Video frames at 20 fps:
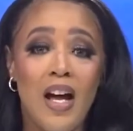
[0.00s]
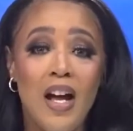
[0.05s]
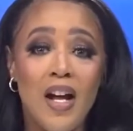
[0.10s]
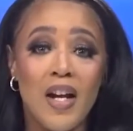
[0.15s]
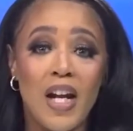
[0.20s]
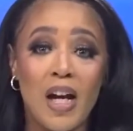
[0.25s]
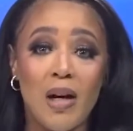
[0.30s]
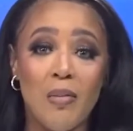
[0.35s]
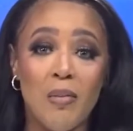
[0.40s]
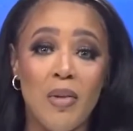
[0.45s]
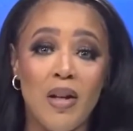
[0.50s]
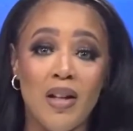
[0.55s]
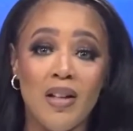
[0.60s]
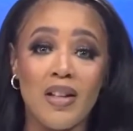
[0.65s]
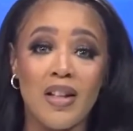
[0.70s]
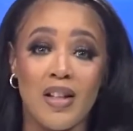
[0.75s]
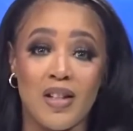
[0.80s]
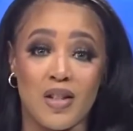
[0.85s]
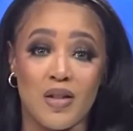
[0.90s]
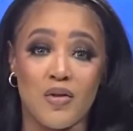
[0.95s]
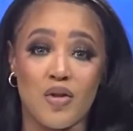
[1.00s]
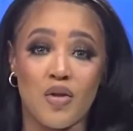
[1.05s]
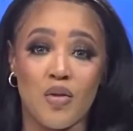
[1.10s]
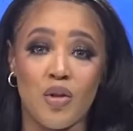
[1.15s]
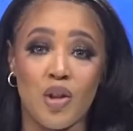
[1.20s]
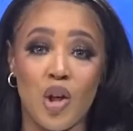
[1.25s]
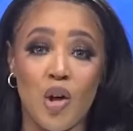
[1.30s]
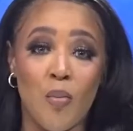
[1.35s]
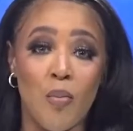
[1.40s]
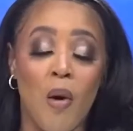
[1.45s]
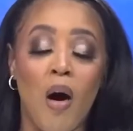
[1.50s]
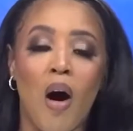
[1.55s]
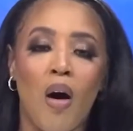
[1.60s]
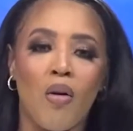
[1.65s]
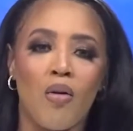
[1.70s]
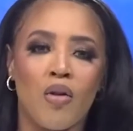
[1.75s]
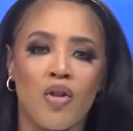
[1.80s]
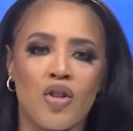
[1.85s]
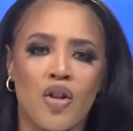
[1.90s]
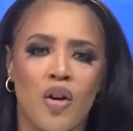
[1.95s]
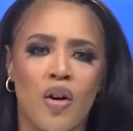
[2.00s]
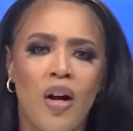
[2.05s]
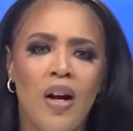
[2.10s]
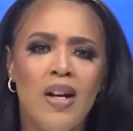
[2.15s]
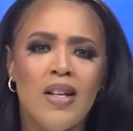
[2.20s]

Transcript: Now, millions of student loan borrowers are